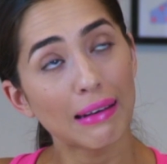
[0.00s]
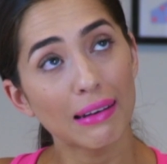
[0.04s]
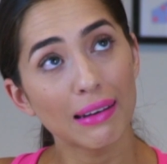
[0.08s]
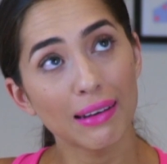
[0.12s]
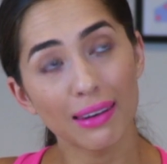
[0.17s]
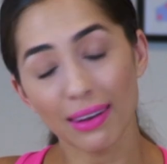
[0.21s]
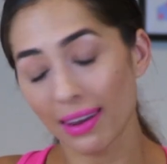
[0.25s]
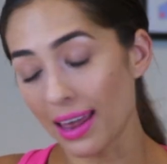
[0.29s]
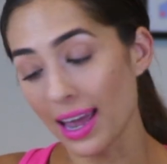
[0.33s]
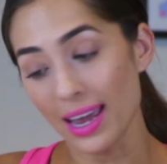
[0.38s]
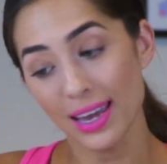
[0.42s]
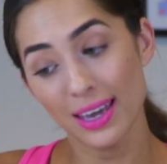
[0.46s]

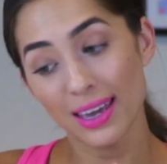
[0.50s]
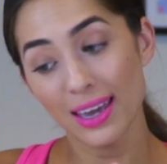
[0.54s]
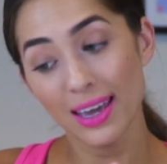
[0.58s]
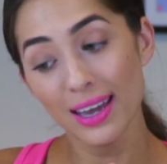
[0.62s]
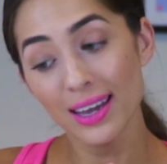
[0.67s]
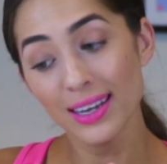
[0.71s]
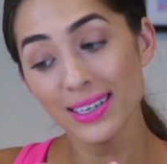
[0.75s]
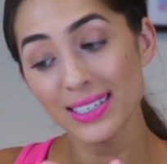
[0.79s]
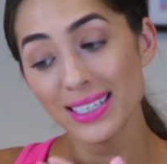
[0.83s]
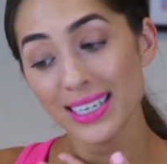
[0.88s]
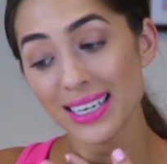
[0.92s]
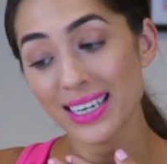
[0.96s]
like
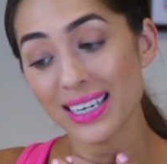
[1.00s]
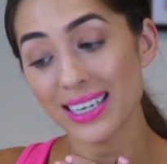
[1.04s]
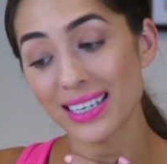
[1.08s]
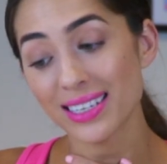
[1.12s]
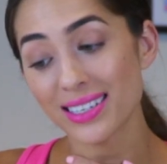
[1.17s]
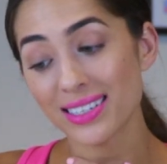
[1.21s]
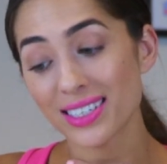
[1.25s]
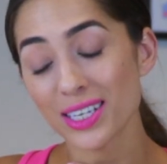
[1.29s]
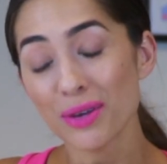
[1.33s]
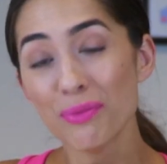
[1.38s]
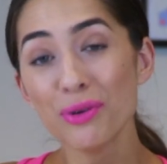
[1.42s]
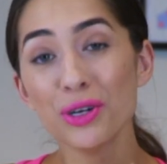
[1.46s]
it
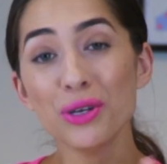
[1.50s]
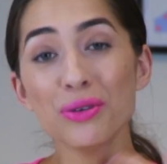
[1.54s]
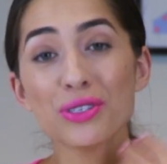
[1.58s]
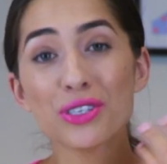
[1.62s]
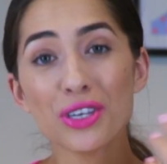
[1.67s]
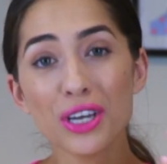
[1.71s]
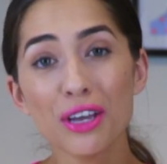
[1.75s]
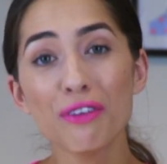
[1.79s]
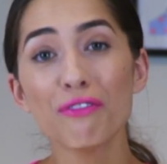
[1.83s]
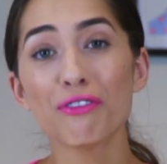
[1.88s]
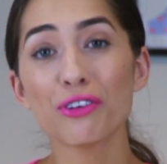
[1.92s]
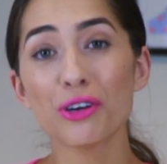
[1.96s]
is someone who's
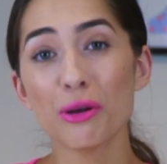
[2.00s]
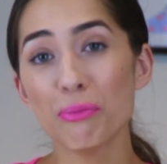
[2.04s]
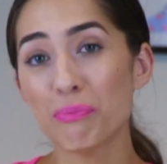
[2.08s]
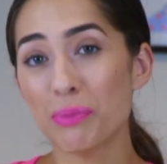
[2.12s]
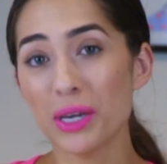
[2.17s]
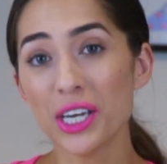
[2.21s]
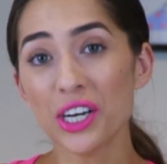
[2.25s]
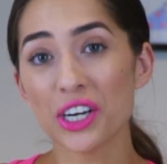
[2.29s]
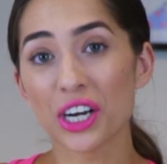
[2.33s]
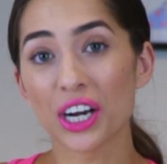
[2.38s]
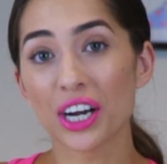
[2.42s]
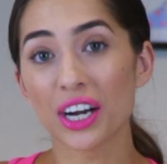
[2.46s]
looking for a
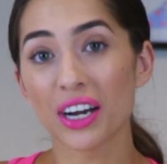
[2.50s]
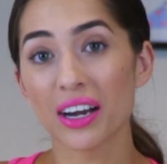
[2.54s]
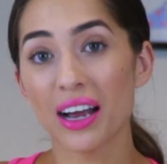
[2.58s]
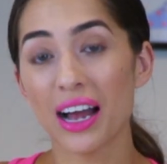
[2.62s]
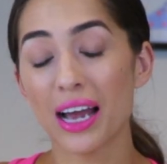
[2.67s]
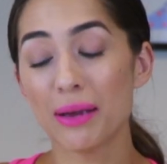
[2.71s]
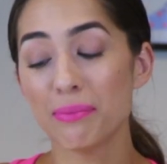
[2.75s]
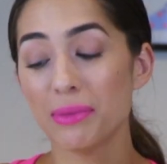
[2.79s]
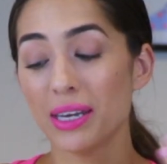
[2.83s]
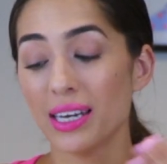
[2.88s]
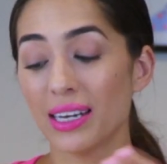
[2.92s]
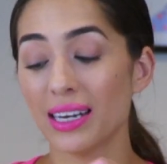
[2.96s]
beer.
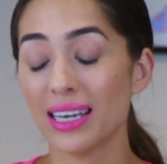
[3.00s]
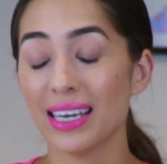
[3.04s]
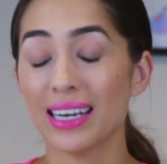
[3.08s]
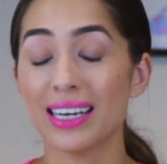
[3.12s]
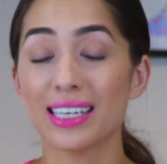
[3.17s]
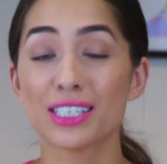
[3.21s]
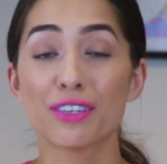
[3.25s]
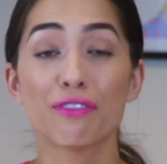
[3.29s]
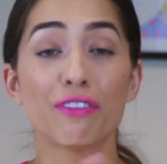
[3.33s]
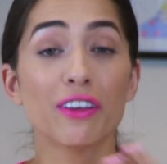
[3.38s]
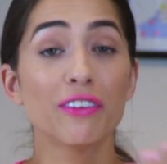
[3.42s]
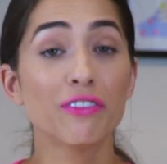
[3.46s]
I mean, it
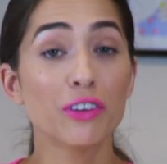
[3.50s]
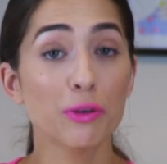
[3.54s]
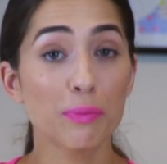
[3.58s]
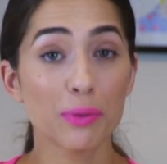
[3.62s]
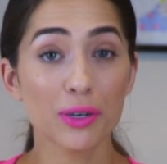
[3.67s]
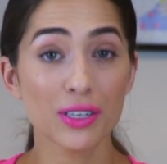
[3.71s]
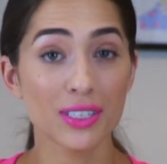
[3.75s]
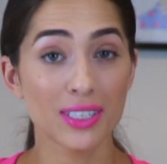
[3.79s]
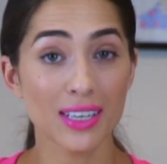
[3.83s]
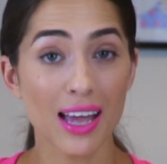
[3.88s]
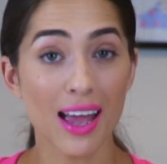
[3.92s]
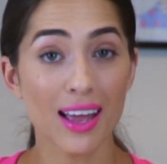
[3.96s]
is
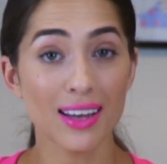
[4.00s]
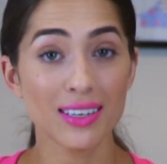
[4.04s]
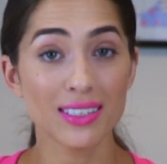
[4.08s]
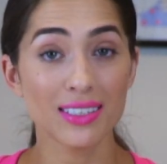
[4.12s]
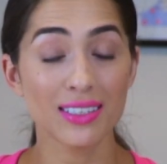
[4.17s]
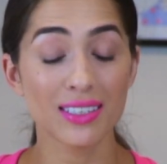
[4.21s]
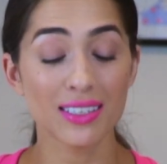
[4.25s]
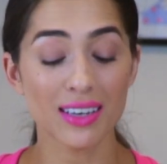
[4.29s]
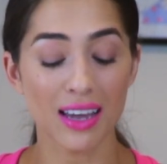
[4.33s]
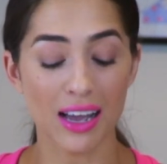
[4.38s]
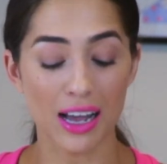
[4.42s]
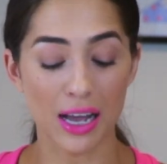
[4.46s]

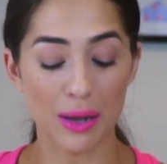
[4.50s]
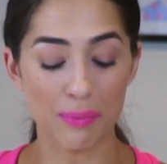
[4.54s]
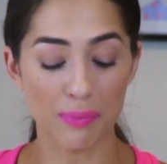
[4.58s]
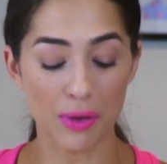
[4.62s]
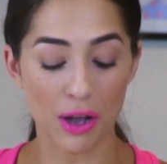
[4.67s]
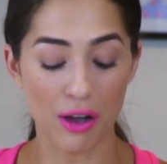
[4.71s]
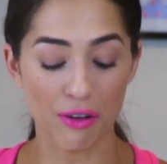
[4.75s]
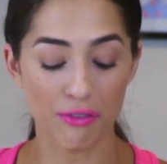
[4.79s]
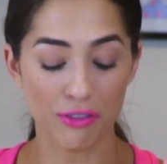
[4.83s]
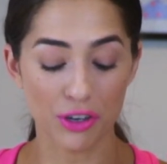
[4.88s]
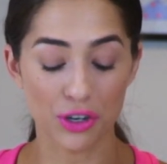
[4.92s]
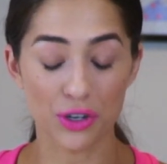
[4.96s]
50%
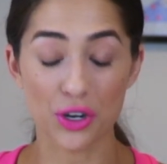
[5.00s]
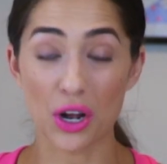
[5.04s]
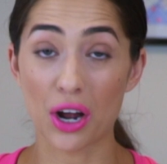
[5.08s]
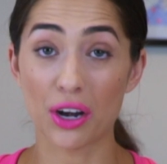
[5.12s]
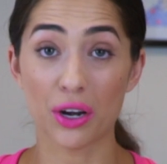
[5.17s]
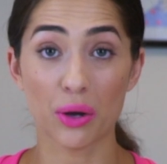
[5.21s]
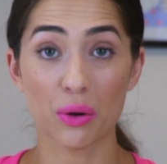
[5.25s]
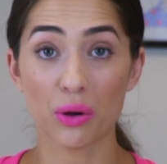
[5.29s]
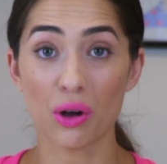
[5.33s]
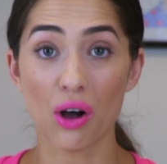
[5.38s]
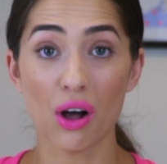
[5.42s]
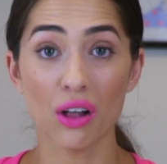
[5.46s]
of their
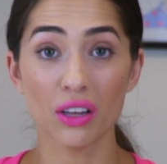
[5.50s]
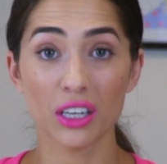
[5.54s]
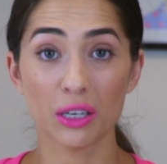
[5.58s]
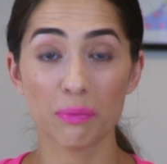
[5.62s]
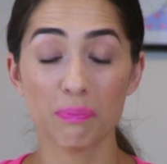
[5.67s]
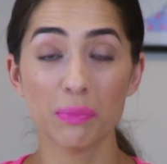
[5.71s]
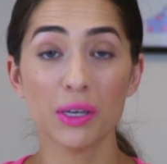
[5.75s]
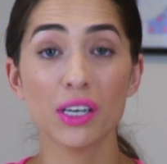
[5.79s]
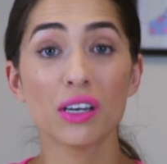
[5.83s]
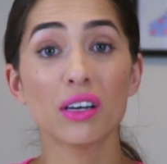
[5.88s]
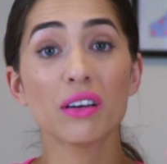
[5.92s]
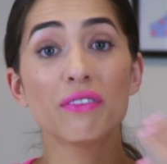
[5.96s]

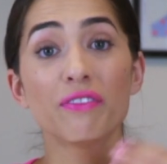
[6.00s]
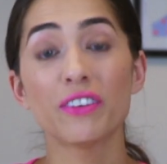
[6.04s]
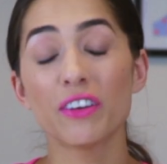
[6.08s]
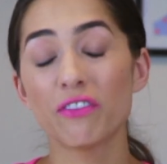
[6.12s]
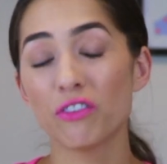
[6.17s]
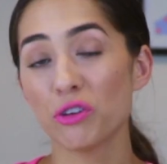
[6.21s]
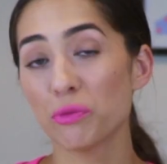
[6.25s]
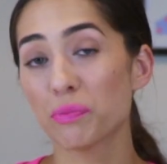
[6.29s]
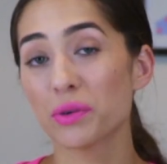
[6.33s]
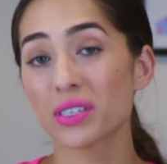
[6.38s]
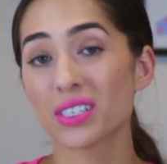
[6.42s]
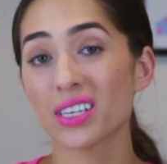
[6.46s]
non-alcoholic beer,
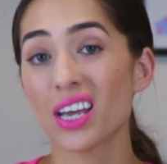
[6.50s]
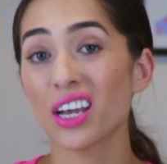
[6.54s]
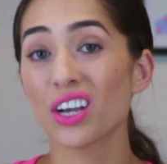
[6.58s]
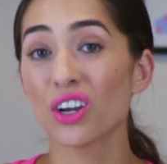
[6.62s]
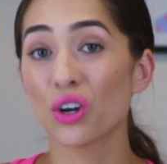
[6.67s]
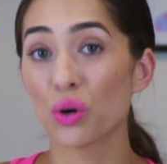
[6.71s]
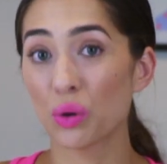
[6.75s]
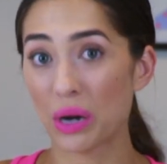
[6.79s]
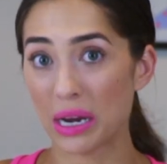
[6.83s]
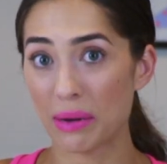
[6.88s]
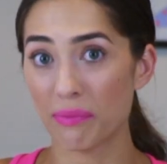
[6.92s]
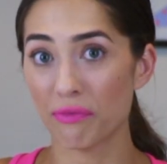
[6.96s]
50%
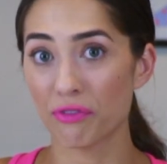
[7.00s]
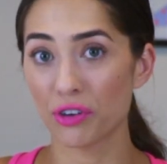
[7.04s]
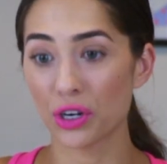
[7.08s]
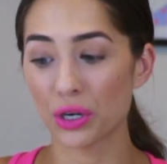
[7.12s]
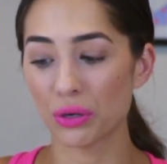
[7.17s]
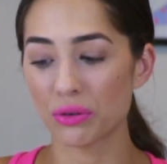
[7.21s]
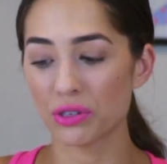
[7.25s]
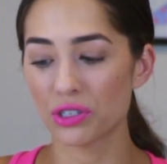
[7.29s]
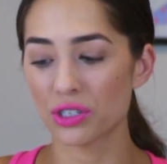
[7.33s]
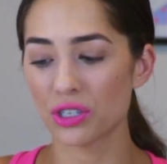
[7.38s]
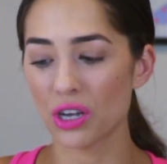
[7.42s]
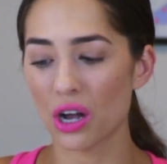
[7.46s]

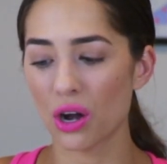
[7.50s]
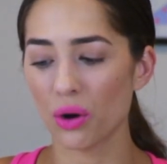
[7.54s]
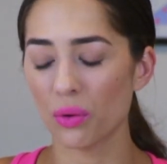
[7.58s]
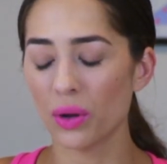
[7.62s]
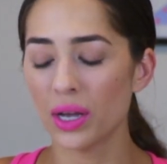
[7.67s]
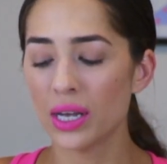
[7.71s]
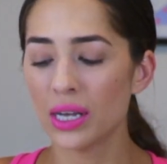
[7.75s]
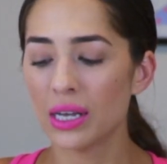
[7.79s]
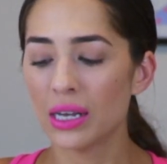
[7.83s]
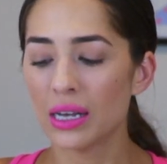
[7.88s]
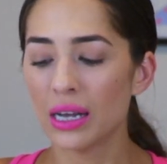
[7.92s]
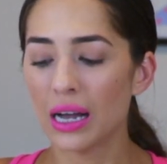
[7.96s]
grapefruit. So
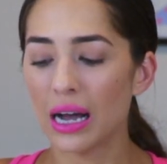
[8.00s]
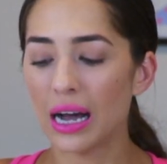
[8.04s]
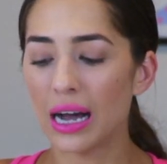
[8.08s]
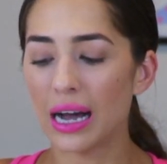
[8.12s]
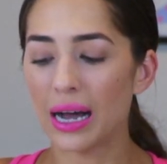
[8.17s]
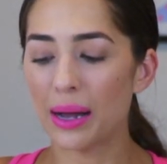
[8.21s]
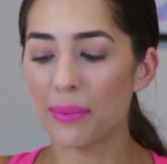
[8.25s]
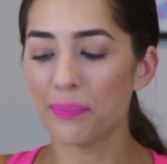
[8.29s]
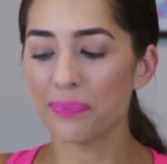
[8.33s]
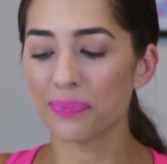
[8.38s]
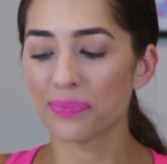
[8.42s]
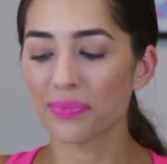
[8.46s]

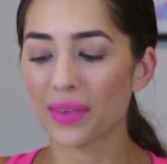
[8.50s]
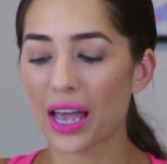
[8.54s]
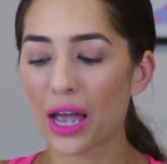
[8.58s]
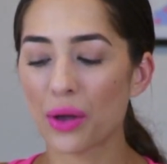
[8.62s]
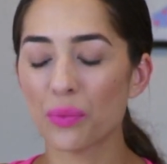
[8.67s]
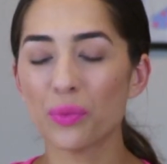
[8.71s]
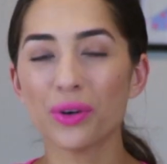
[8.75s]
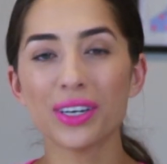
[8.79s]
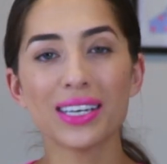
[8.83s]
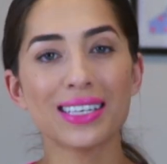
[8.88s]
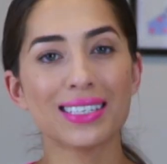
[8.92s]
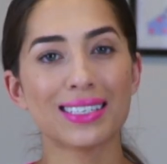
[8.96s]
I
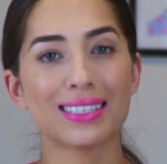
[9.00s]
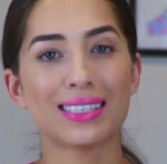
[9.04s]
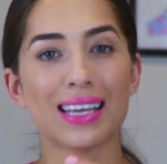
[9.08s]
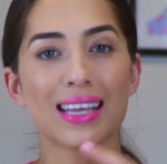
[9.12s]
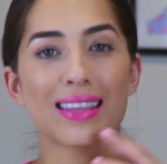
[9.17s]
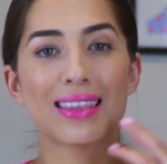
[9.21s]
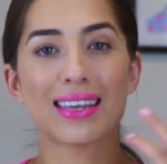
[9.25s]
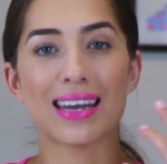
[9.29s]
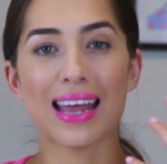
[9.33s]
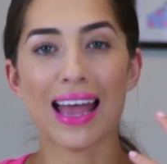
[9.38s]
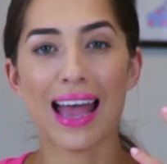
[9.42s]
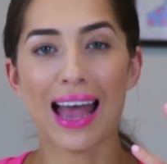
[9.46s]
wouldn't say
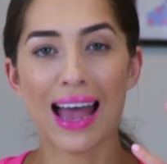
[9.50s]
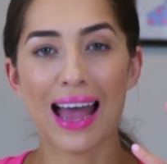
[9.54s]
that